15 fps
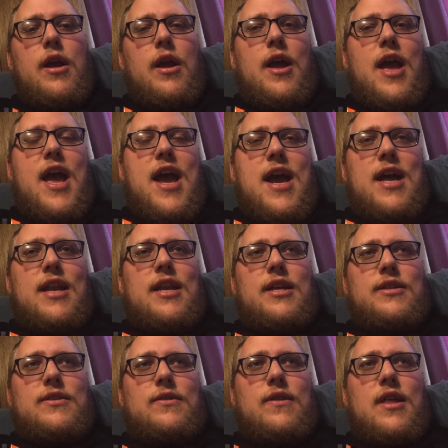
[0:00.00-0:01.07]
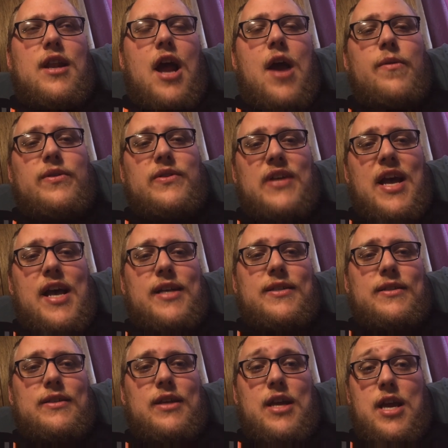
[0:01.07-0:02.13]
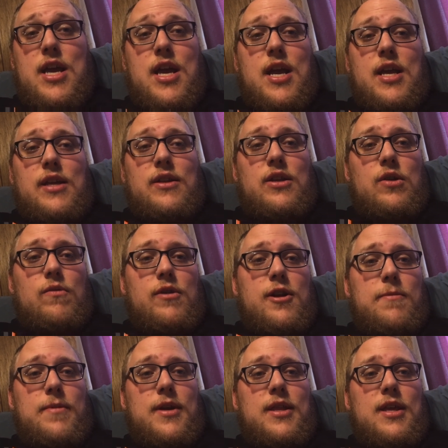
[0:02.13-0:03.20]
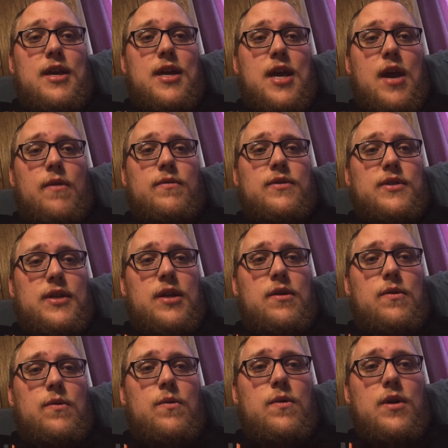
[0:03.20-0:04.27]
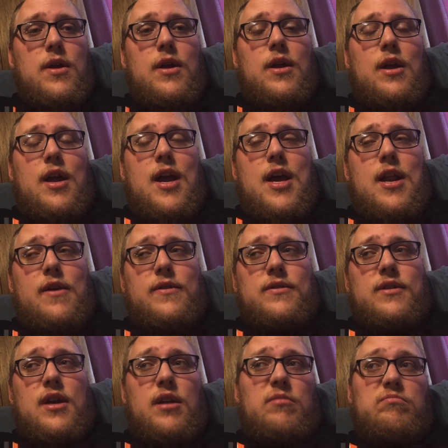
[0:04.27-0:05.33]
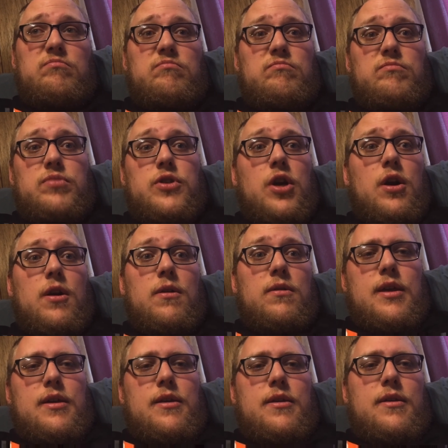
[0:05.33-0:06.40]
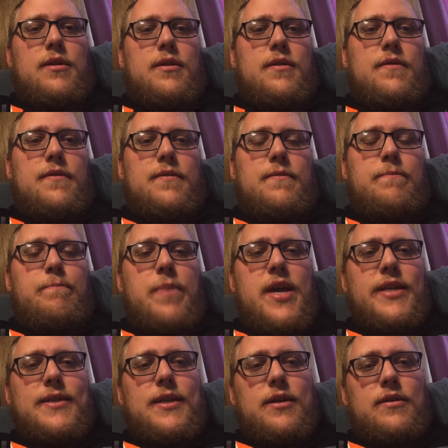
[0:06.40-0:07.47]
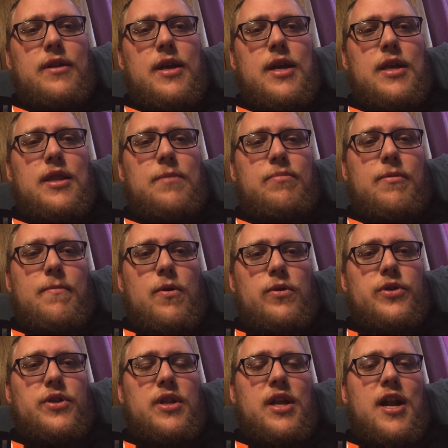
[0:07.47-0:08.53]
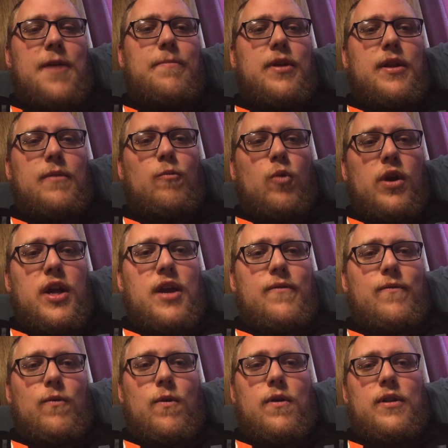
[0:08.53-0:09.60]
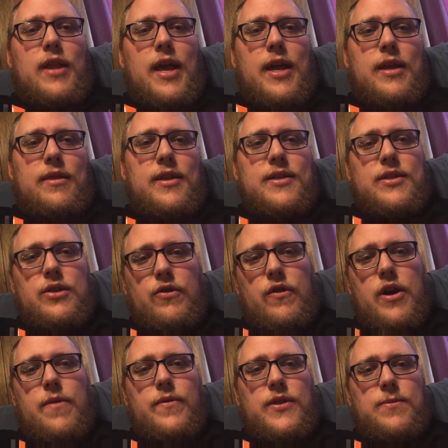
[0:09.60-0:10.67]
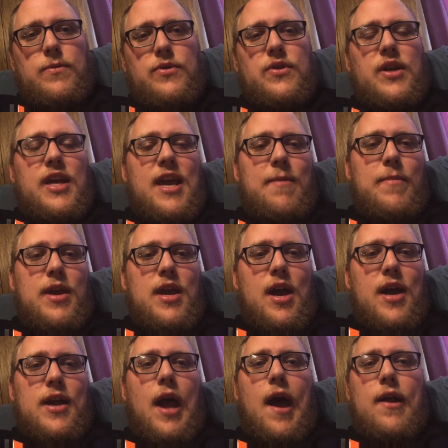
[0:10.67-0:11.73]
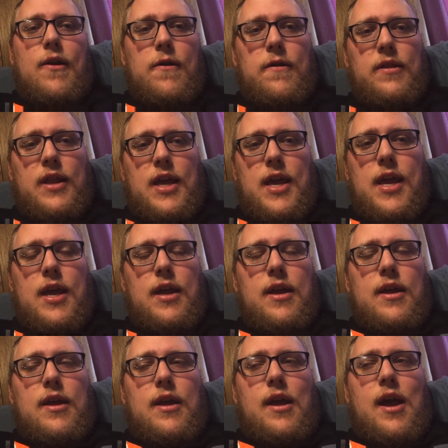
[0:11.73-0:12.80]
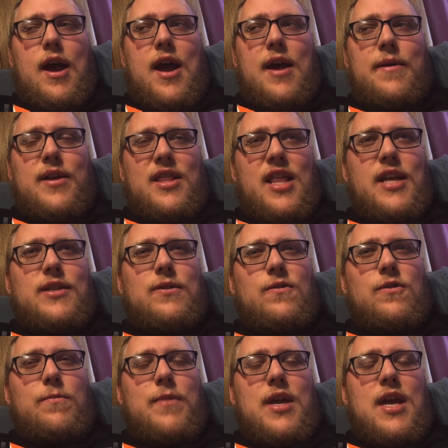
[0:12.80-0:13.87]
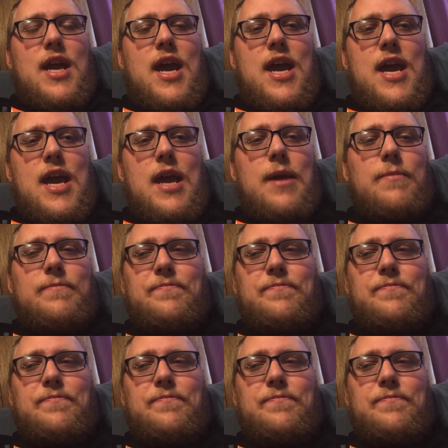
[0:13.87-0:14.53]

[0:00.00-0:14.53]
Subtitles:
and so then I was asked, hey, do you want to be the accountant 2? And I was like, sure. Basically, the promotion that I've been working for, like this degree was supposed to get me, I got early. And they told me, hey,